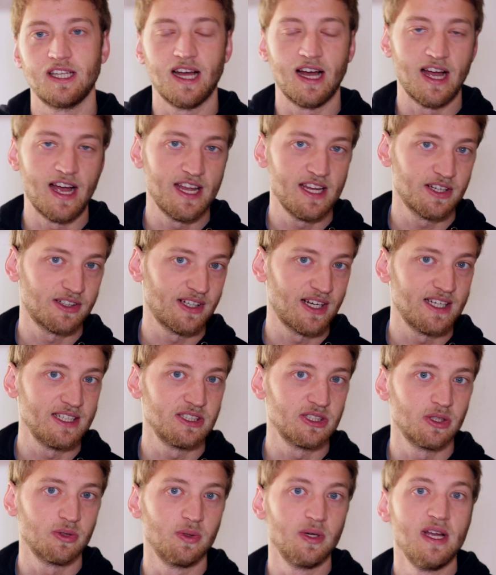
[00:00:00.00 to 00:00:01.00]
at higher
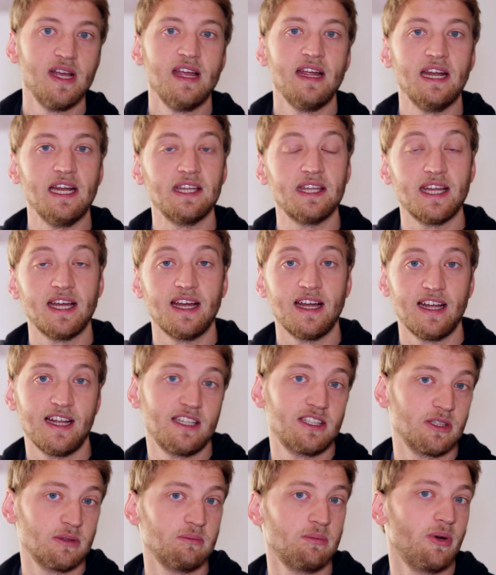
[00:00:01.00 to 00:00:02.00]
ISO. It
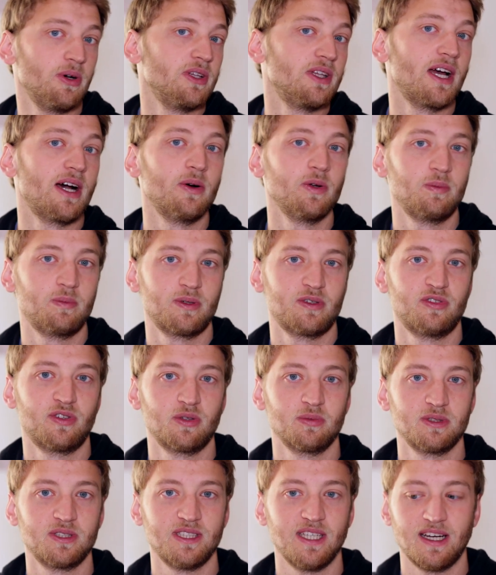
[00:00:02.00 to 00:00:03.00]
at some point
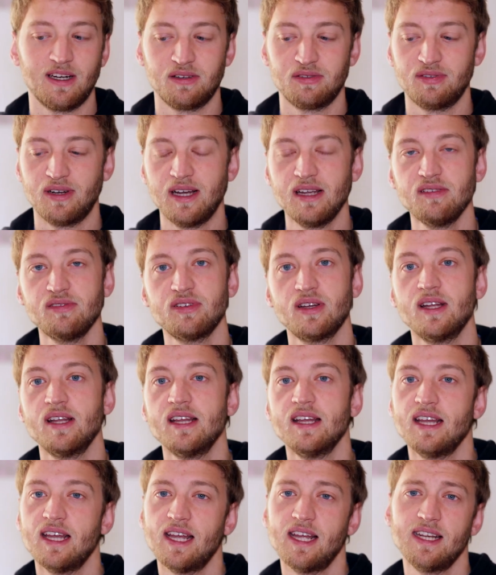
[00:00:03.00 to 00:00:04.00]
outperforms the R5.
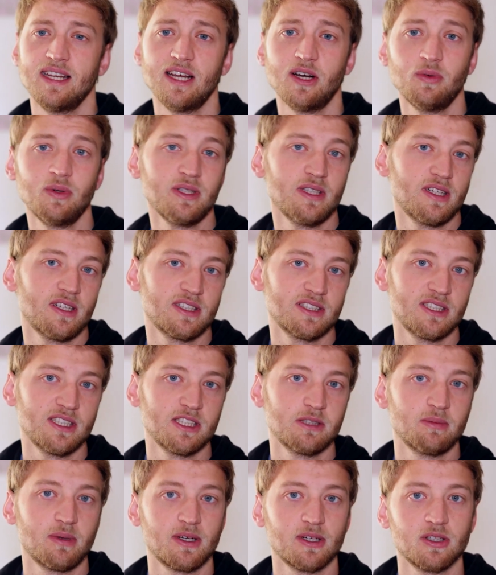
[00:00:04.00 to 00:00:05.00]
And now with the
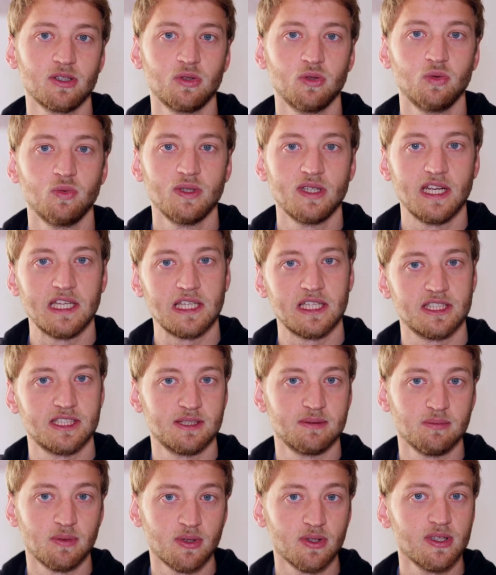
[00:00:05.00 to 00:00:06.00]
R6 Mark II, we get a
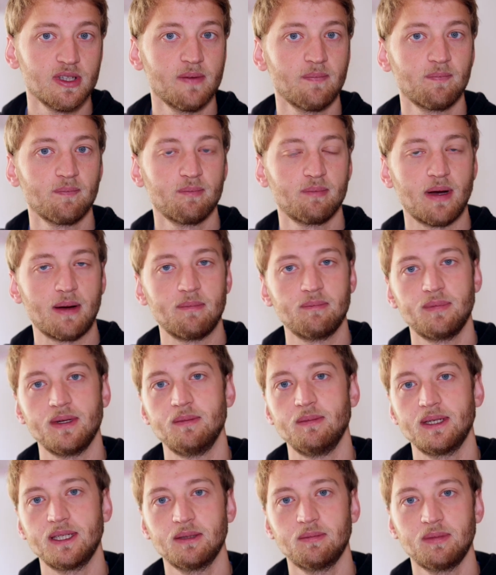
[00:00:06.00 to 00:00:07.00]
small bump
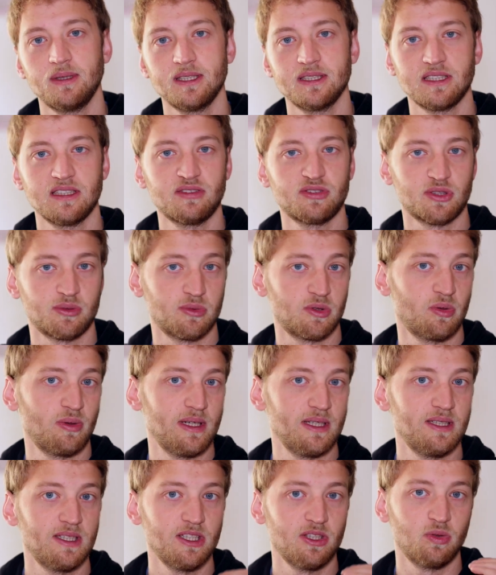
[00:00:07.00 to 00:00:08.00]
in megapixel from
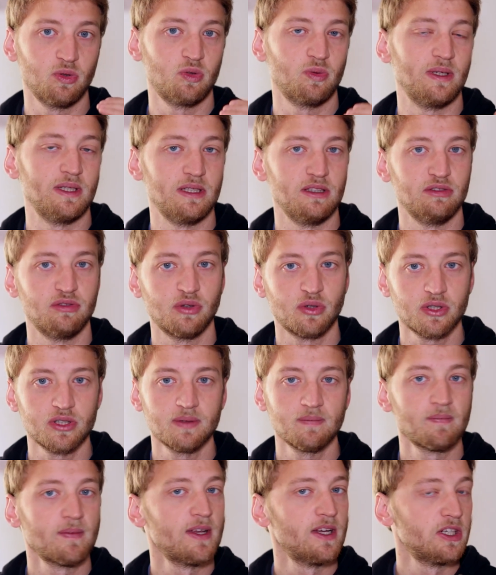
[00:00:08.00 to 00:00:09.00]
20 to
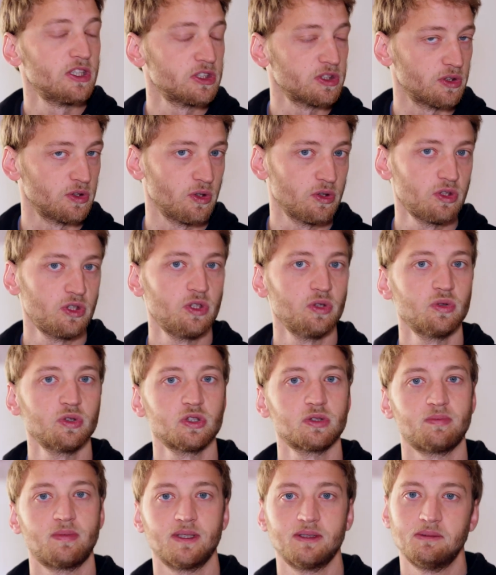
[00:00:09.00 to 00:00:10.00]
24. So not
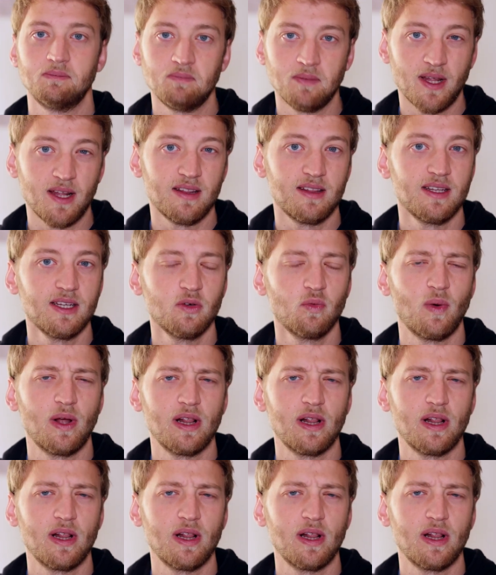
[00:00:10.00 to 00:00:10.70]
huge, but I think